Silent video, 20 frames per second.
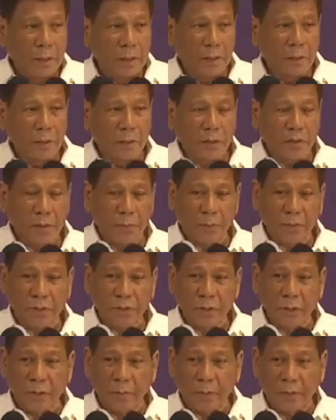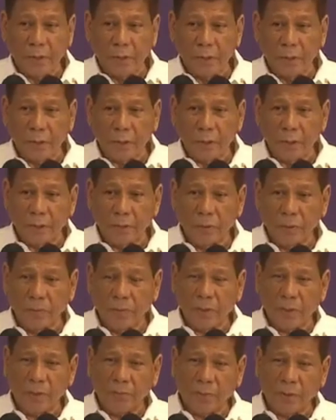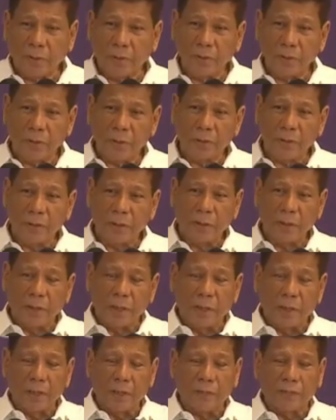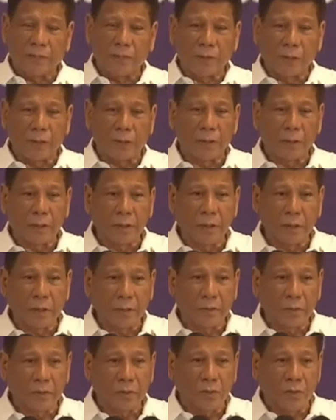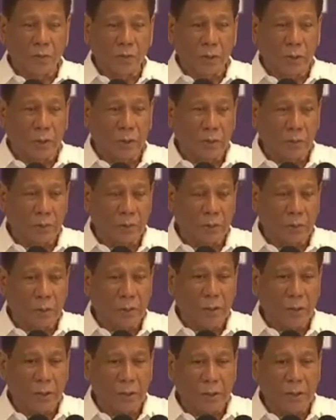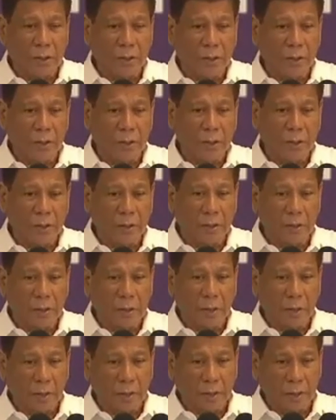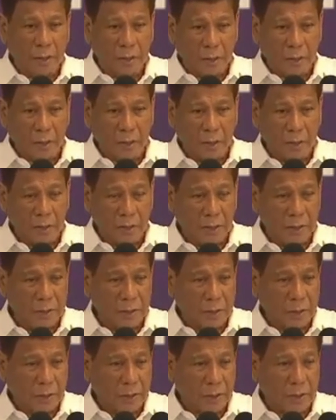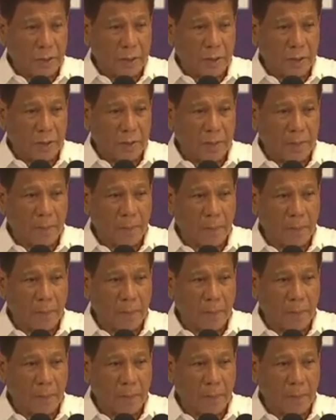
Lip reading: Usap kasi kami, but the day after, I was talking to the DND secretary.